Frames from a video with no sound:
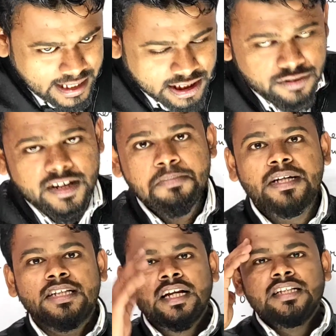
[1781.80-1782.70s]
Thank you very
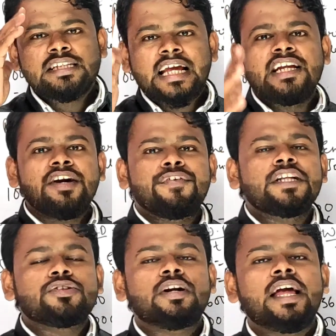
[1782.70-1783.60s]
much. Signing off for
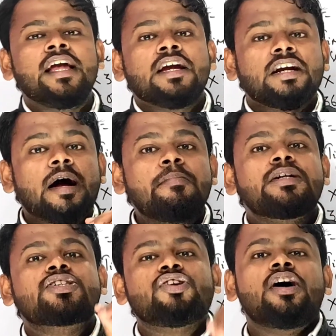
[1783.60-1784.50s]
the today.
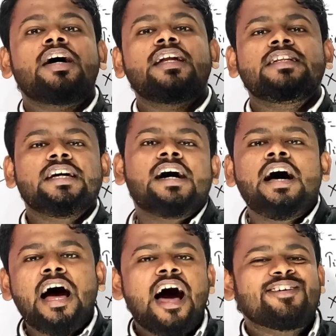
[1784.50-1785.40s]
Coming stronger in the
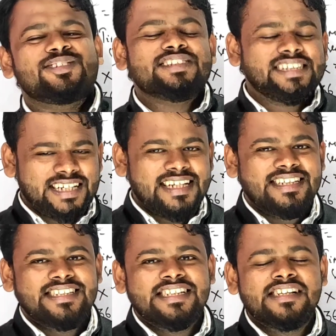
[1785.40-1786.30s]
household
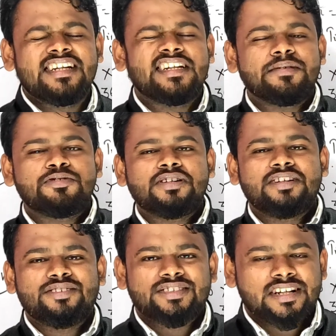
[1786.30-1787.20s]
circuits. Till then, keep
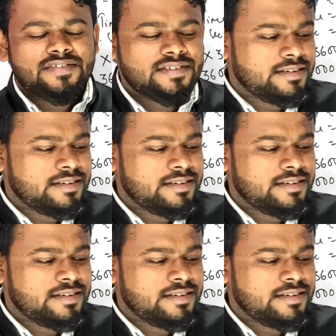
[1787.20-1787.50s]
cheering yourself.